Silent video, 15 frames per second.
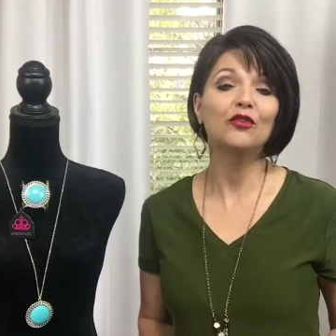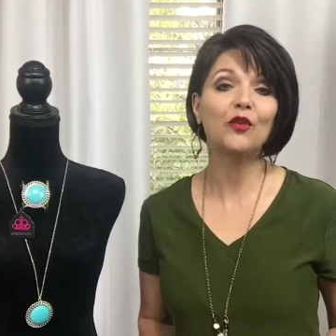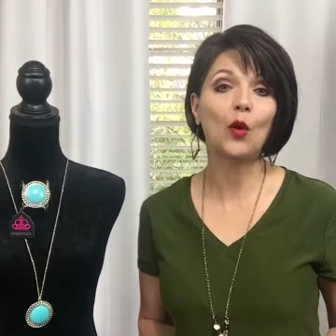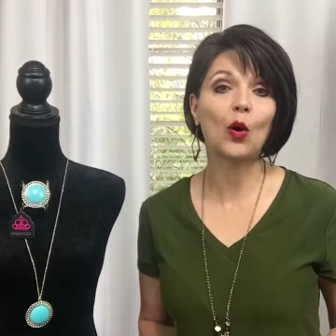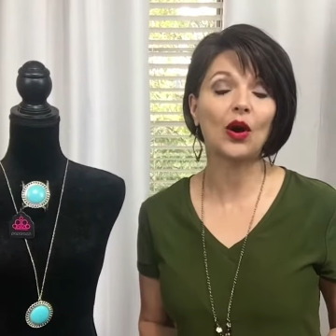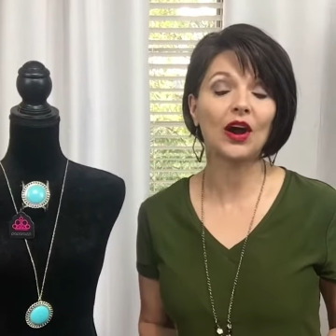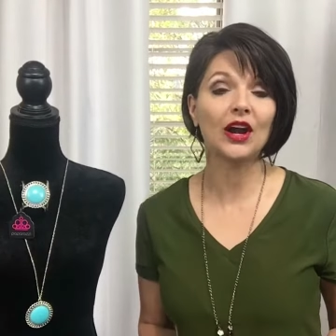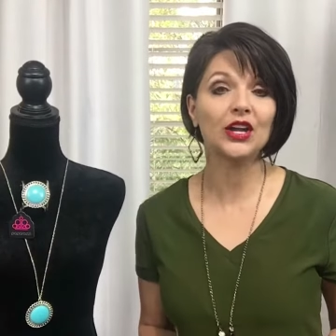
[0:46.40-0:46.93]

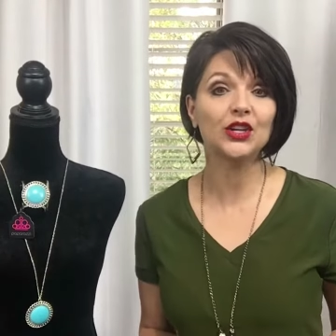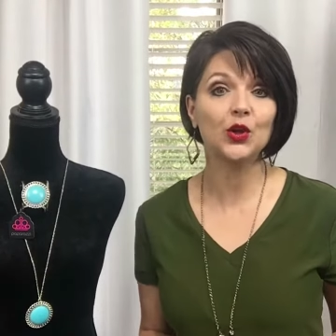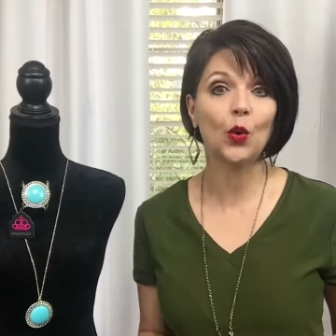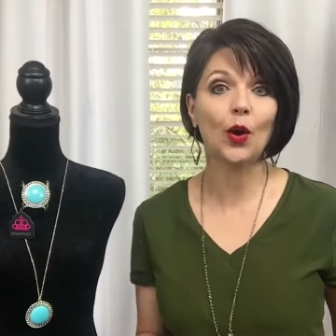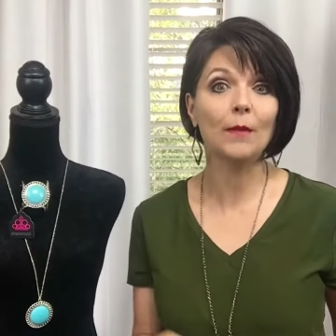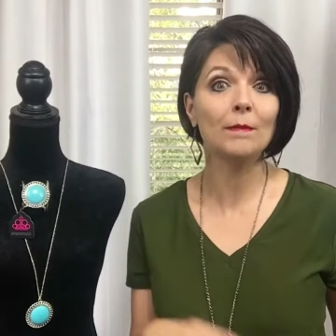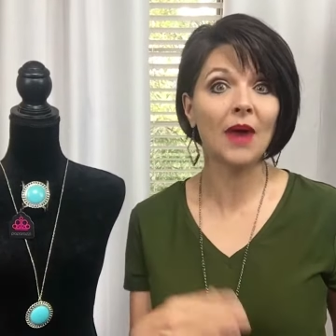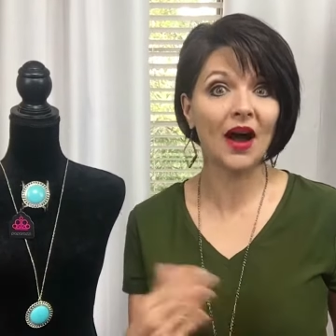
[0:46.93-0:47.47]
for
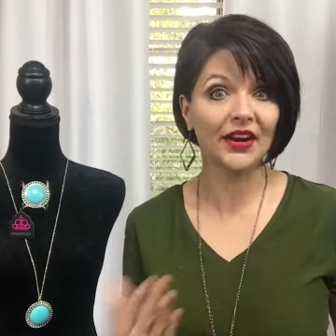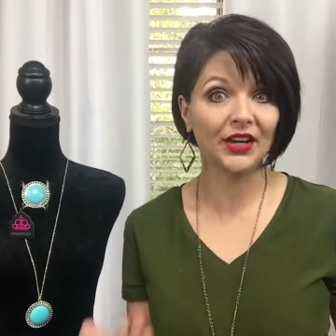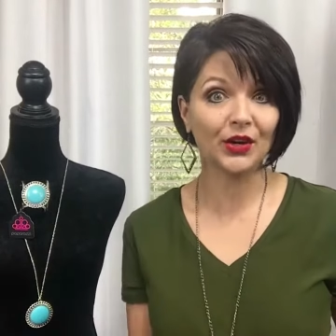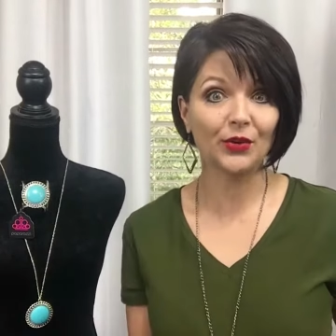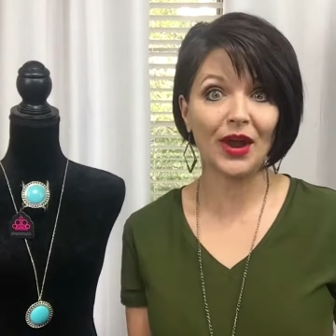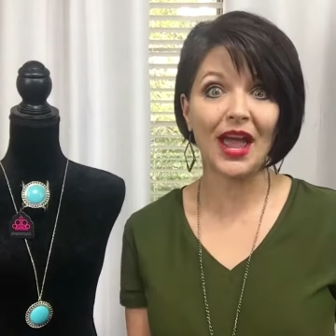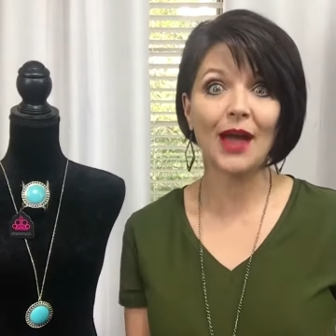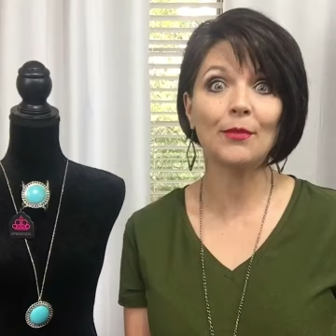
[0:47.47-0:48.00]
your
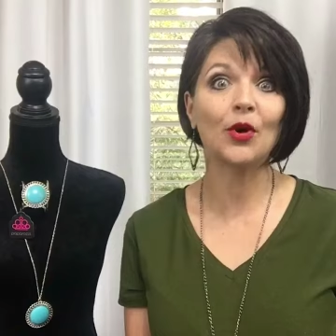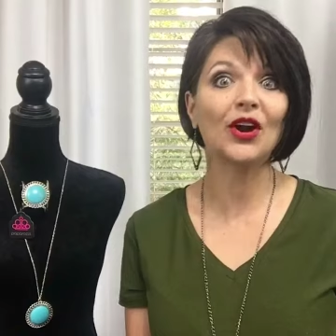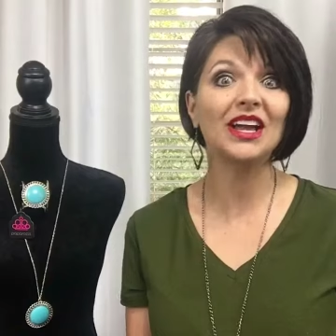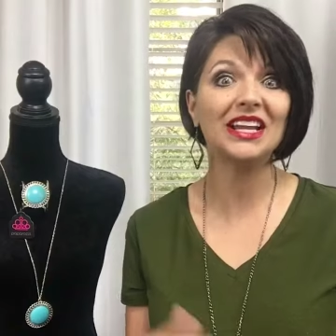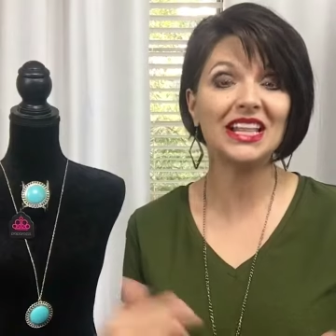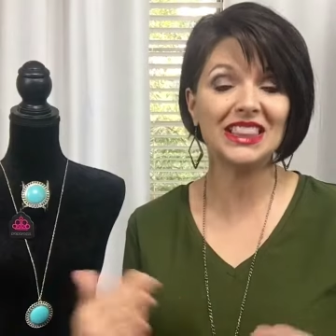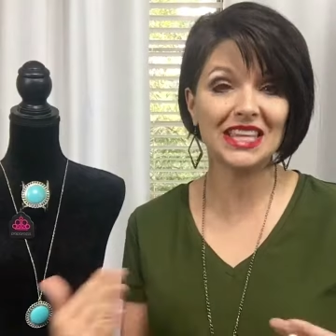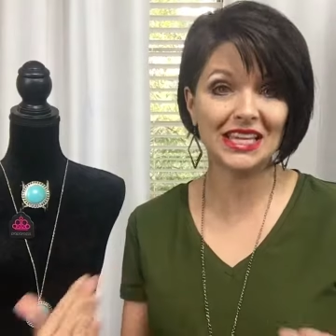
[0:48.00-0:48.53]
monogram or
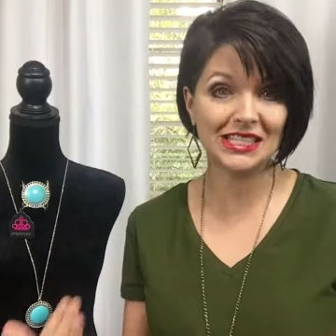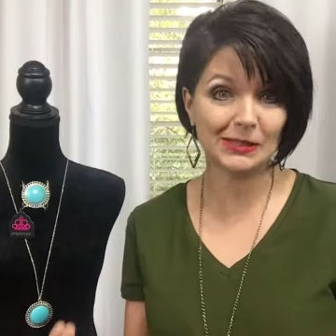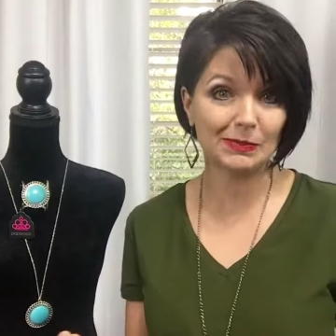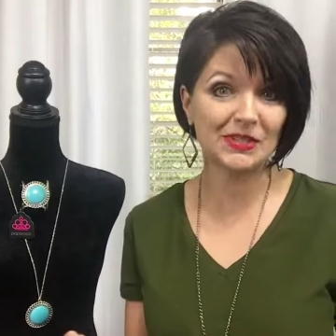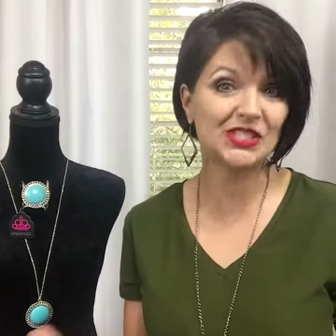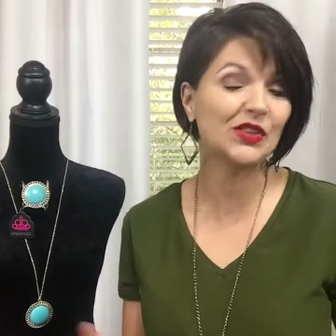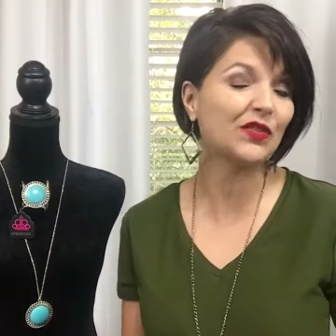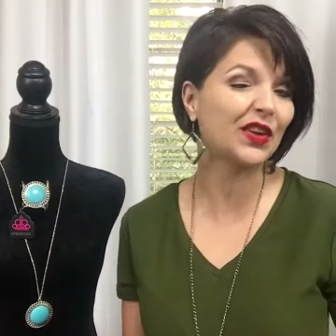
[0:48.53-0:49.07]
anything
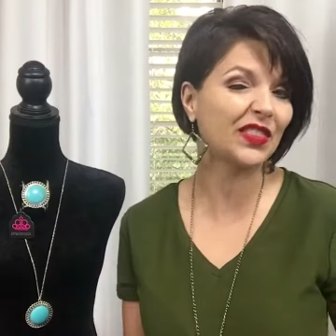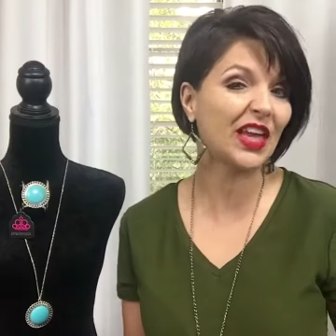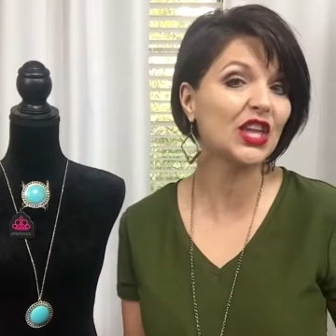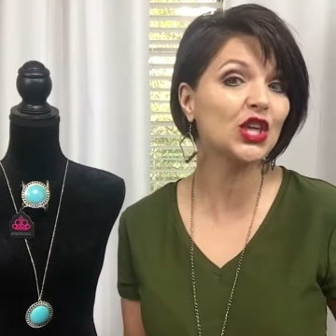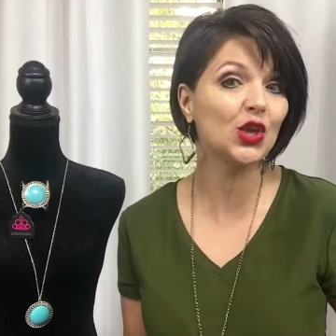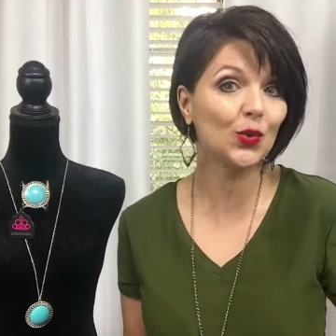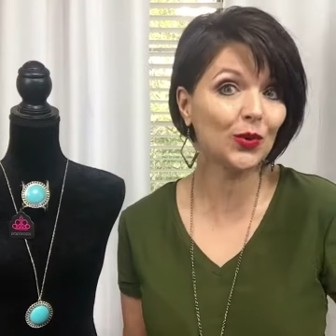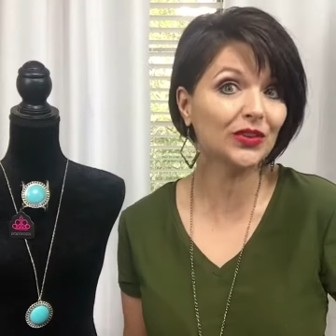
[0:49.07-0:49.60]
specific
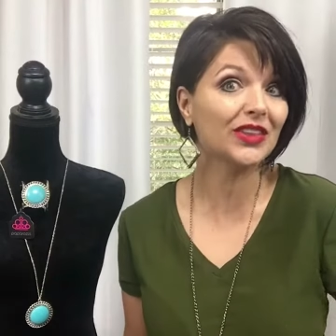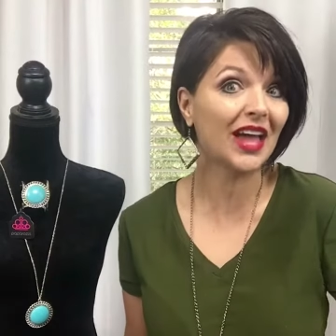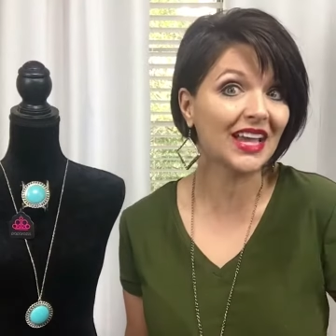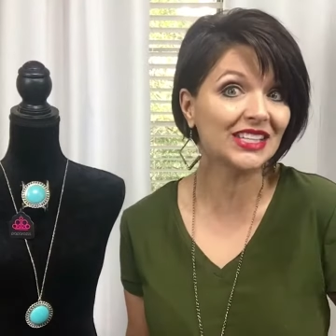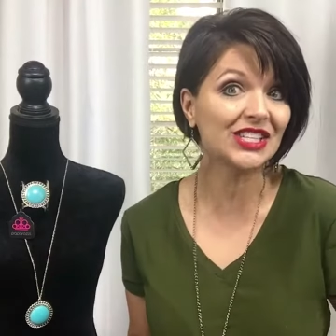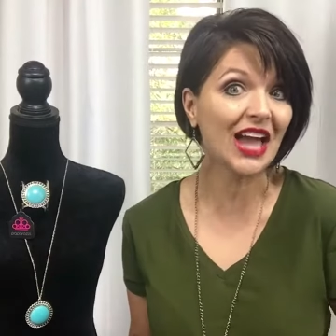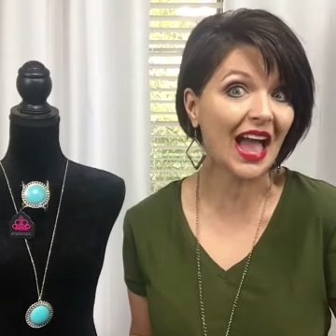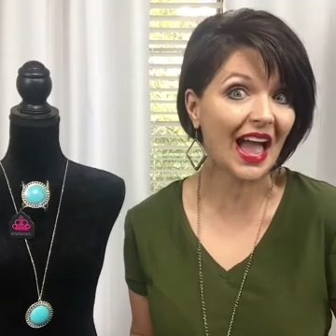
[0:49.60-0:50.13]
that you would
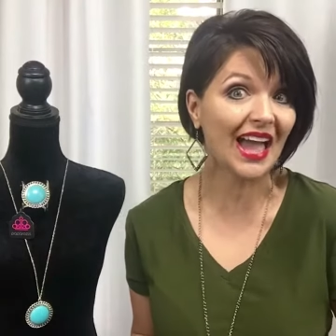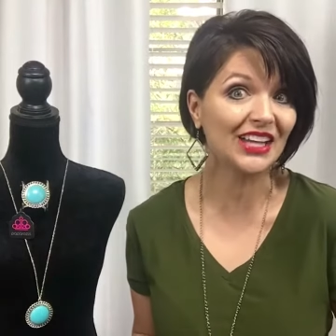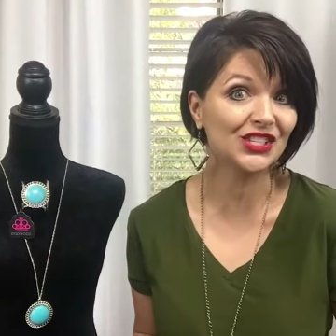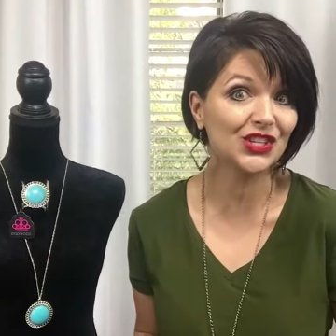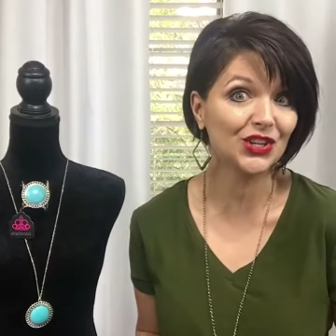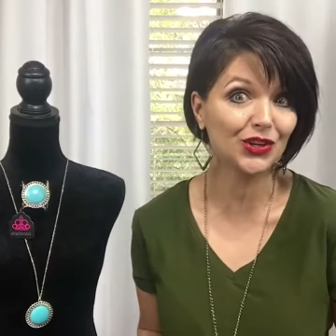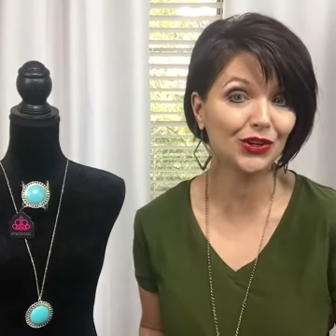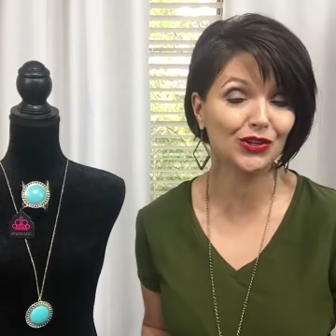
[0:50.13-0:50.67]
like to add
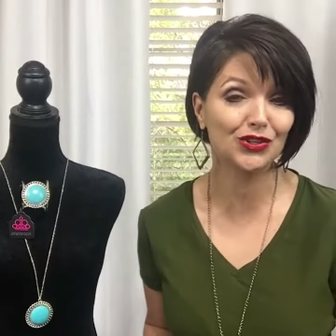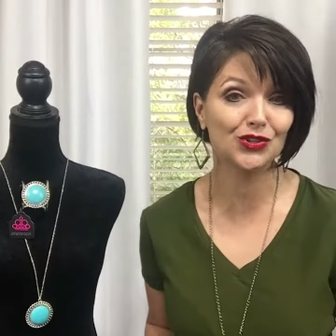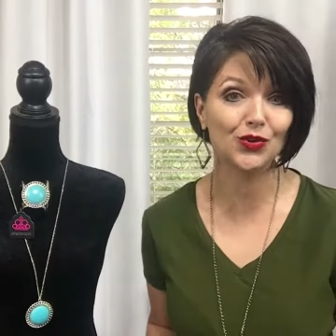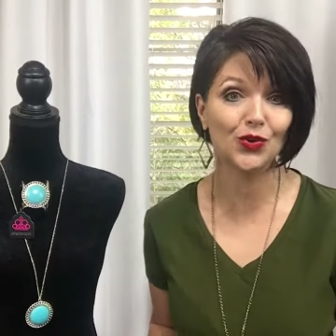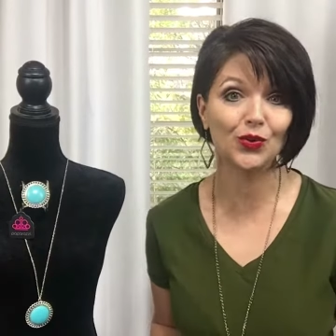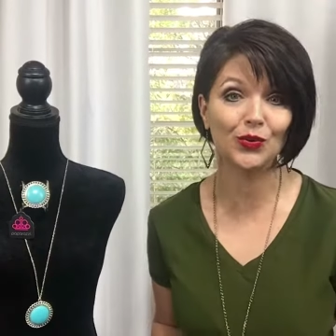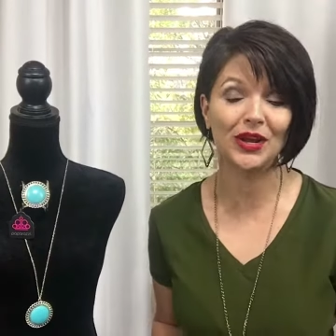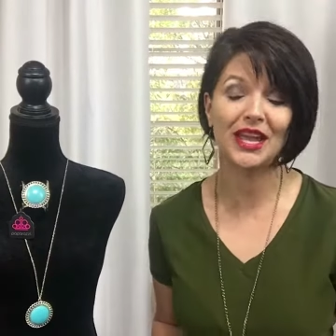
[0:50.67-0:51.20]
to your
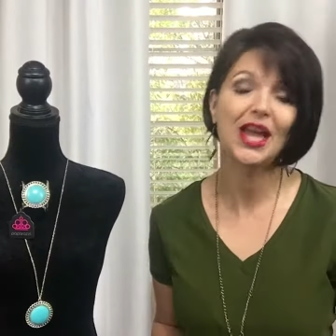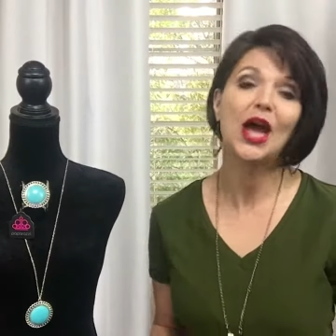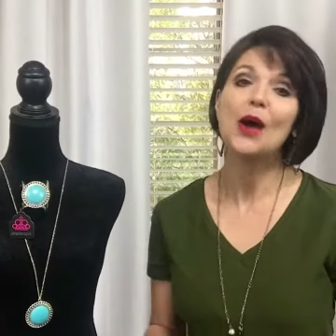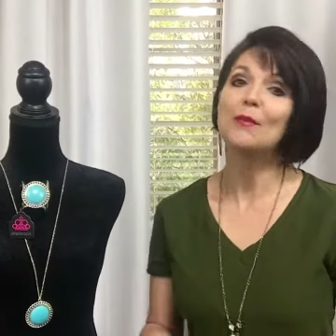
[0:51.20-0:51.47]
jewelry.